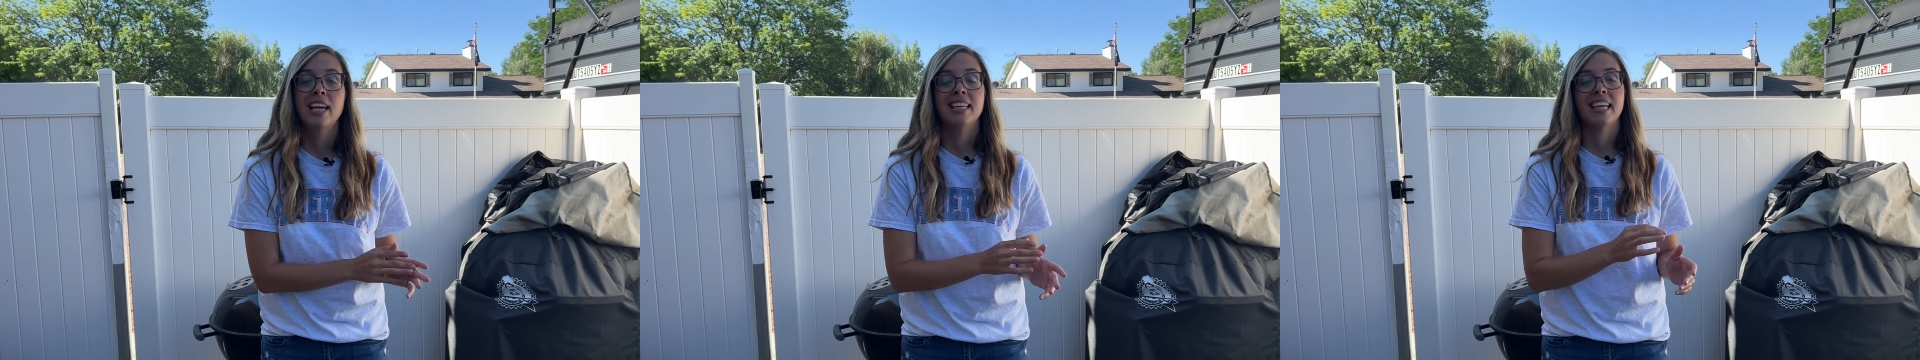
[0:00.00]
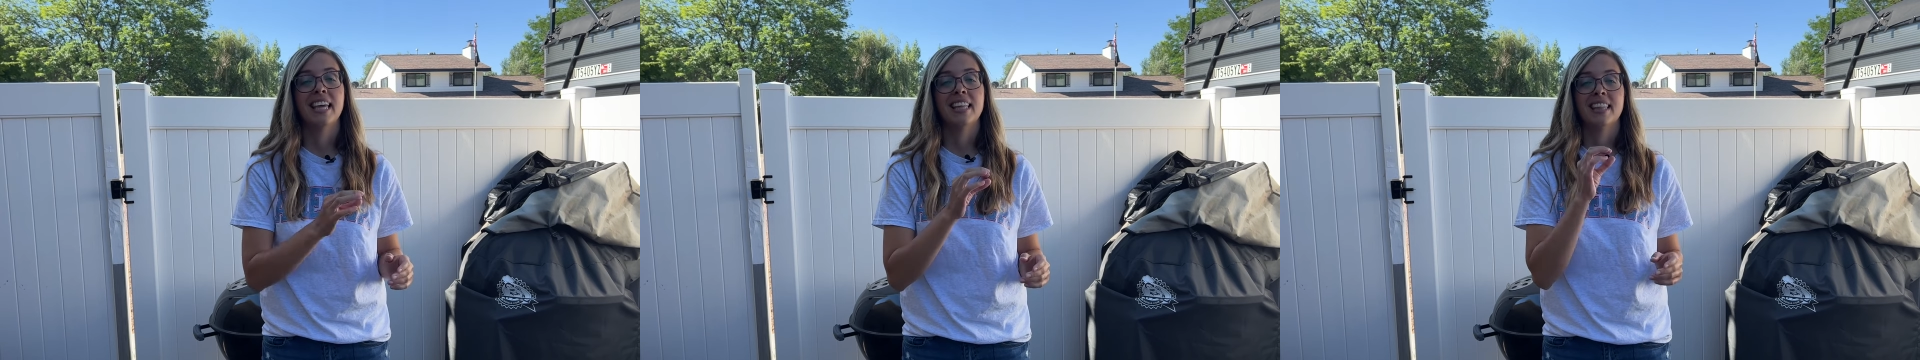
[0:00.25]

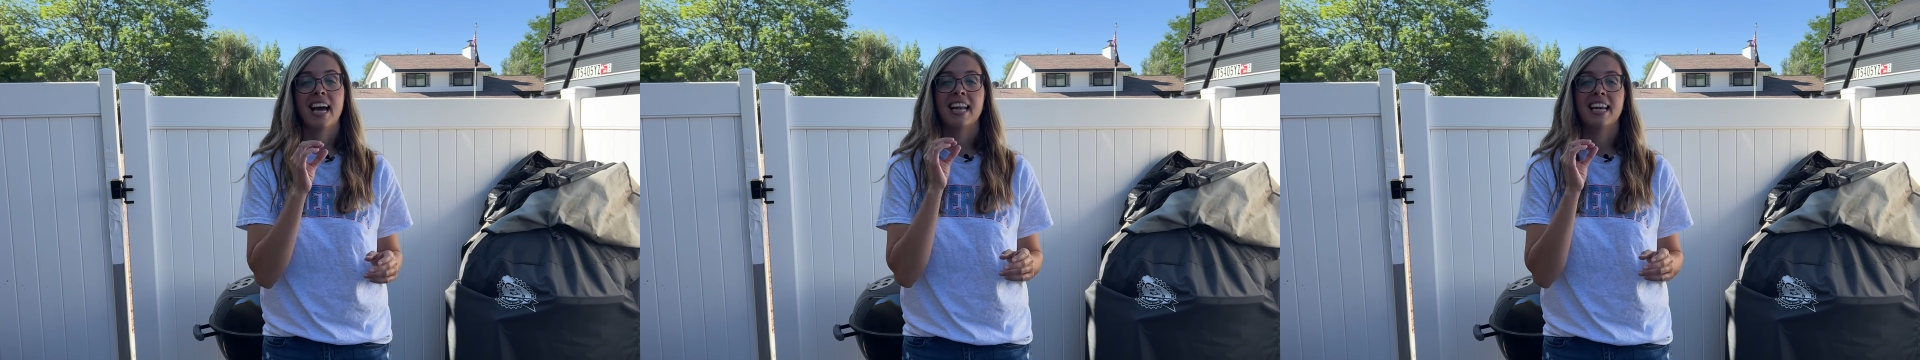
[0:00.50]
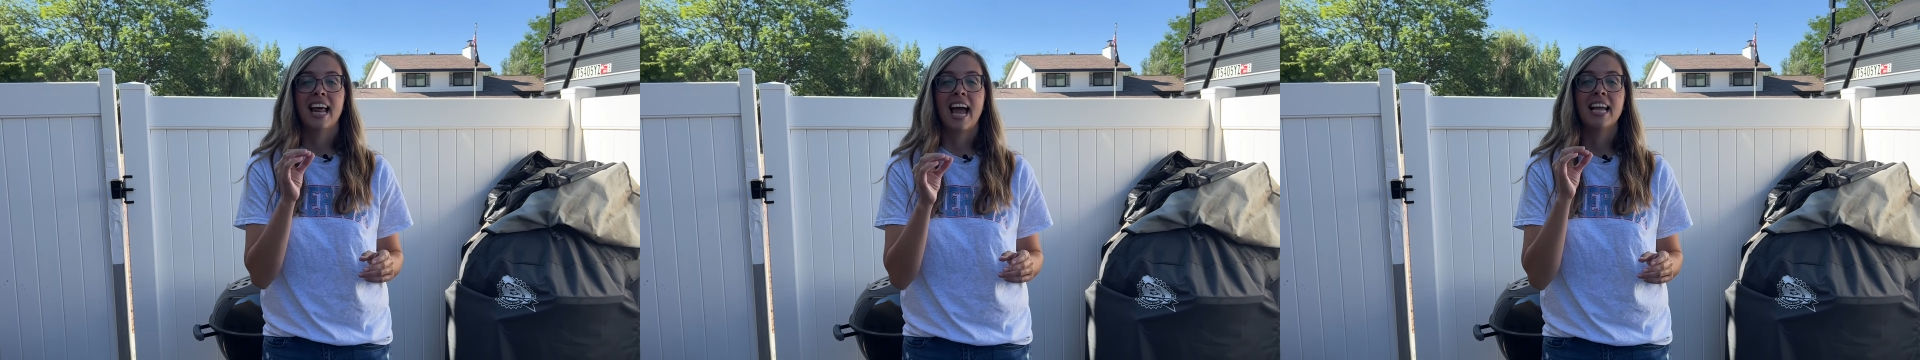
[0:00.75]
to get that
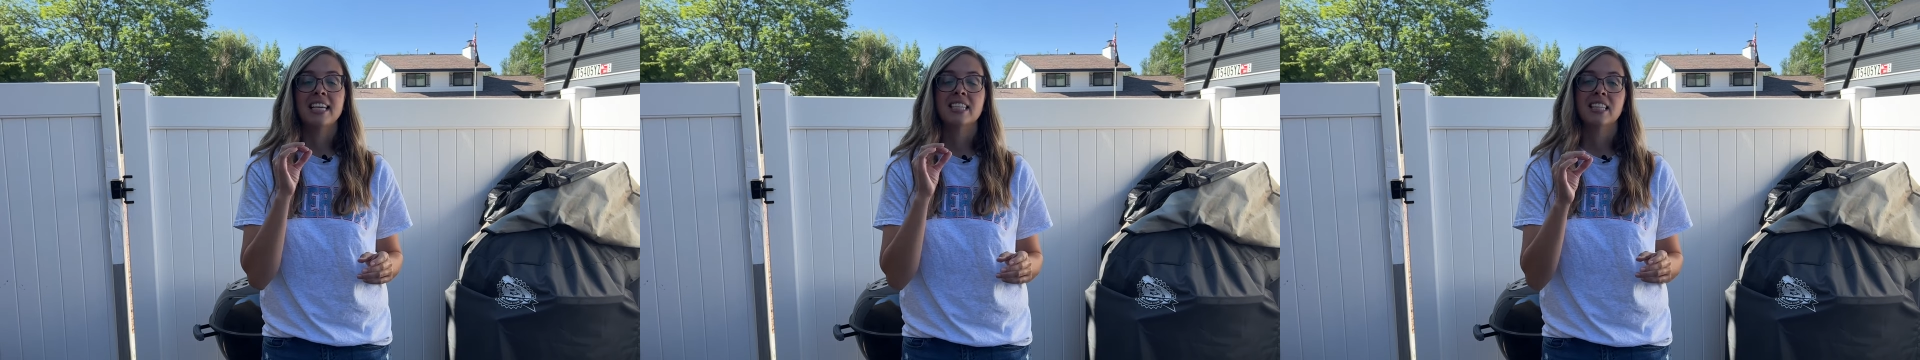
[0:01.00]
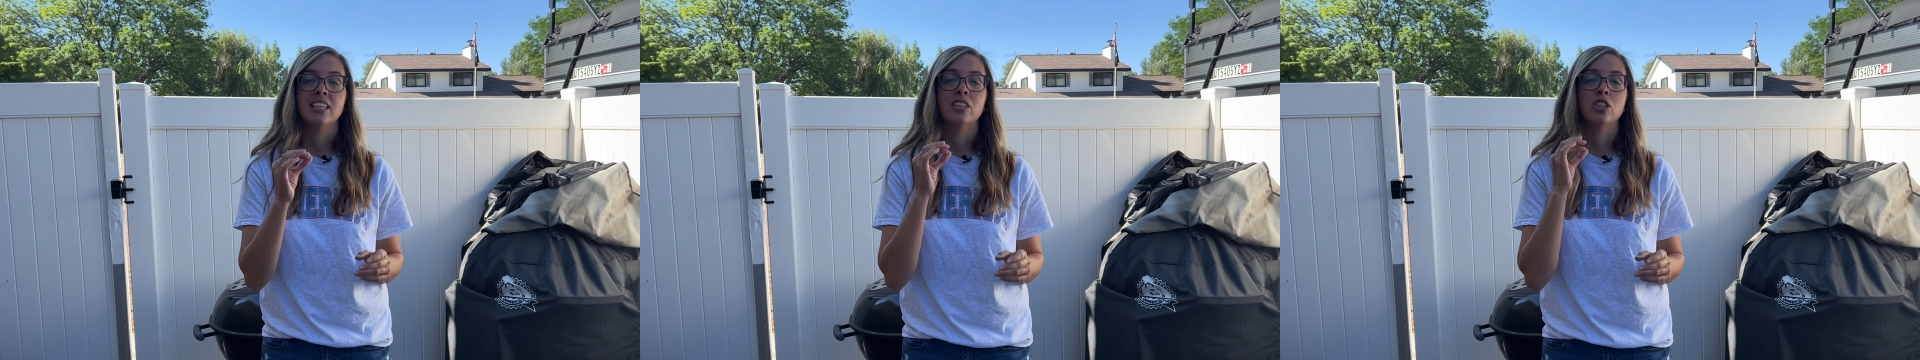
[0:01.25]
nice
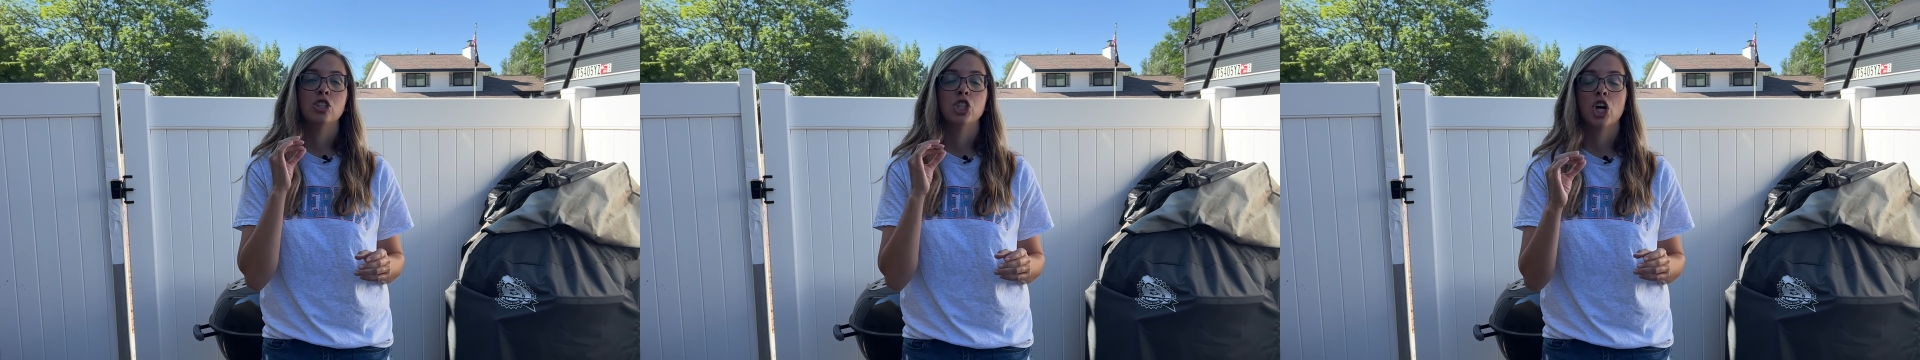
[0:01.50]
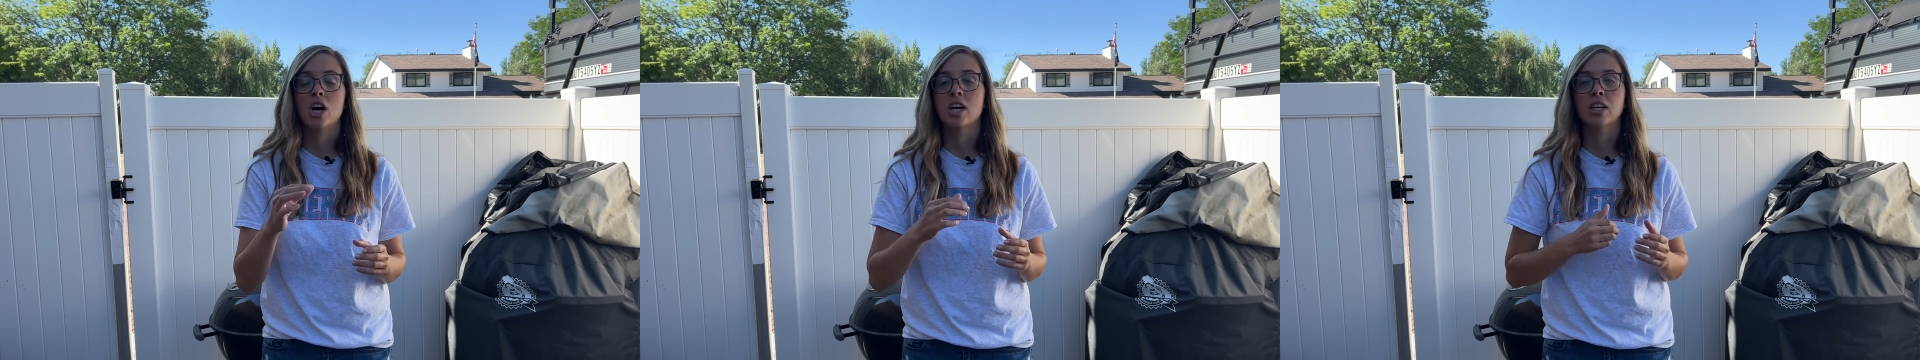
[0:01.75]
little
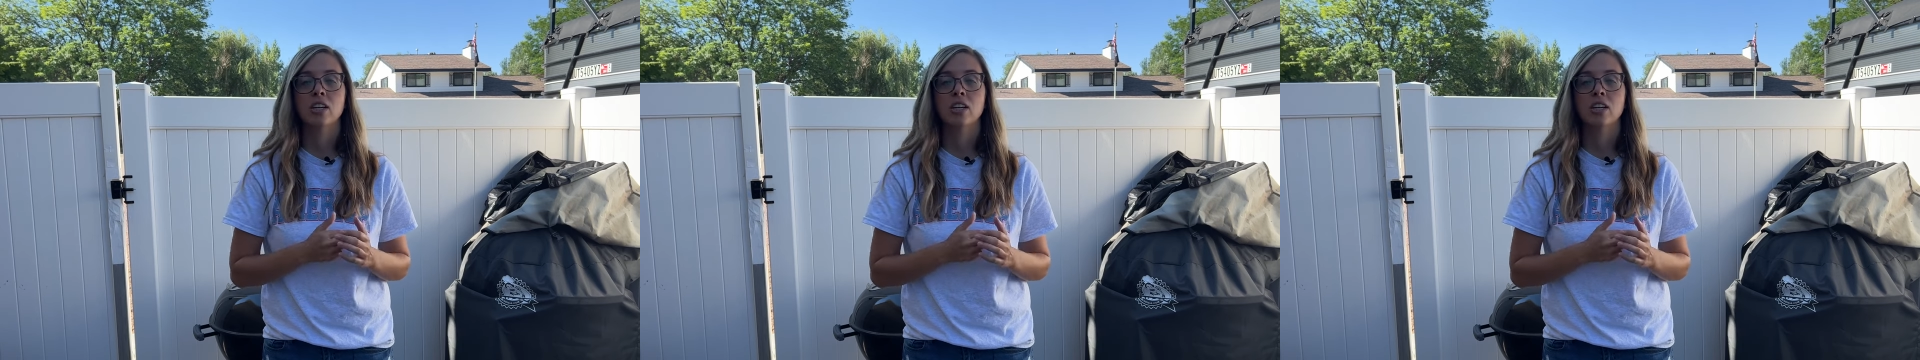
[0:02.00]
char